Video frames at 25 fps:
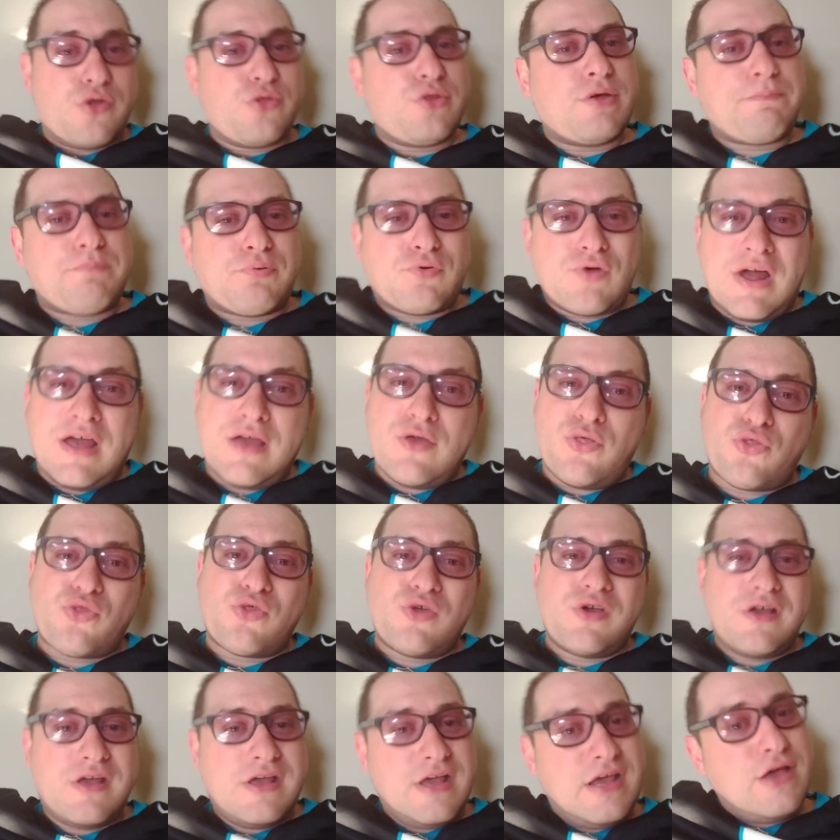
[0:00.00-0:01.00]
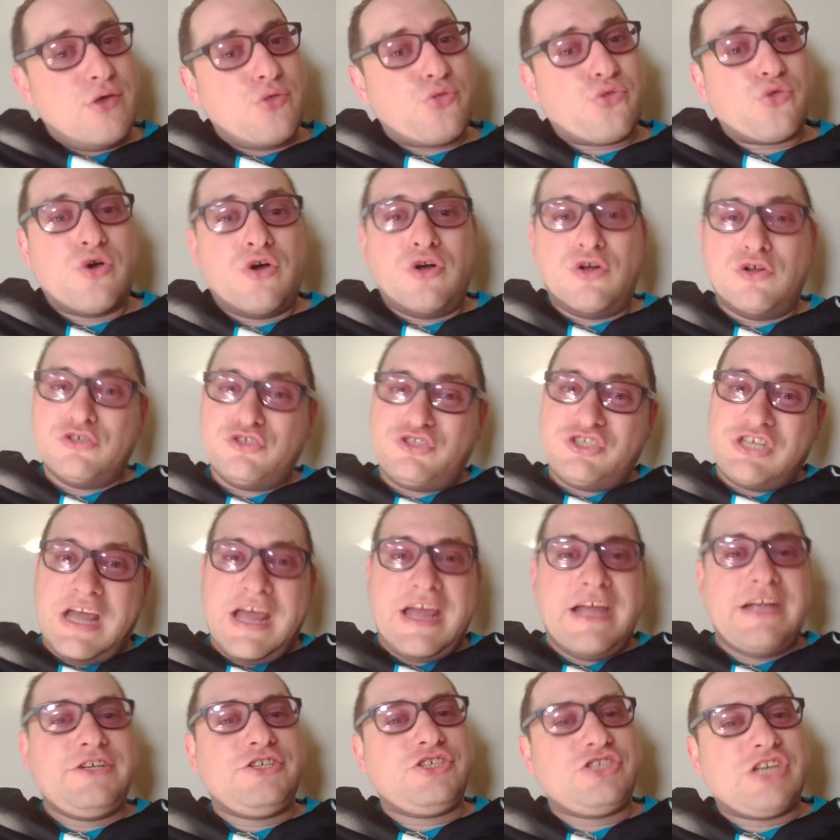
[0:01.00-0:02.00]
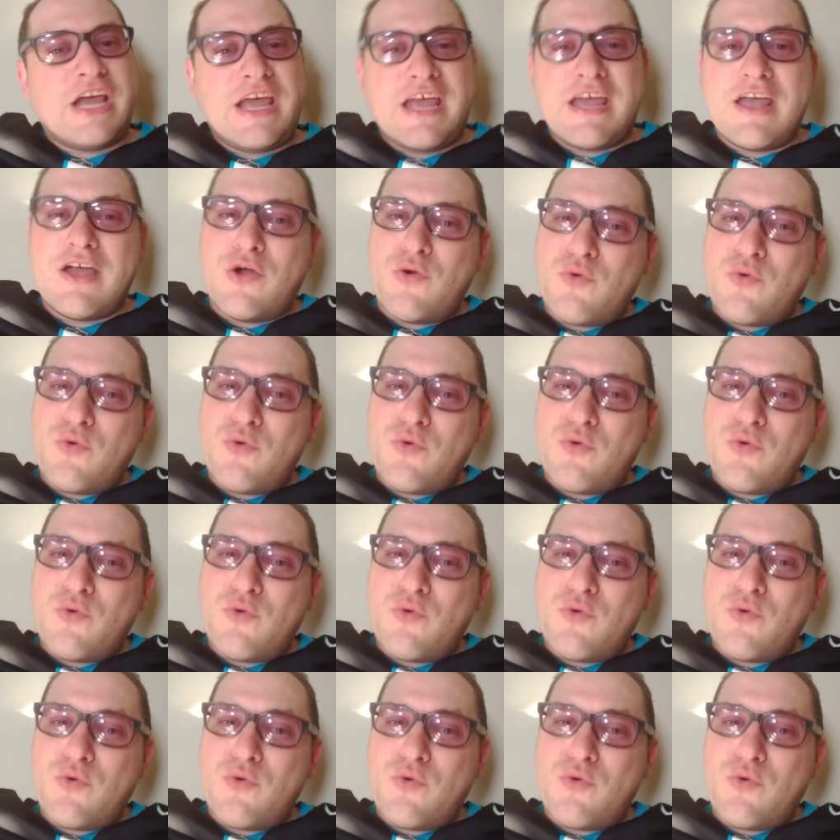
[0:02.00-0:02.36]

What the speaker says: The price is JJ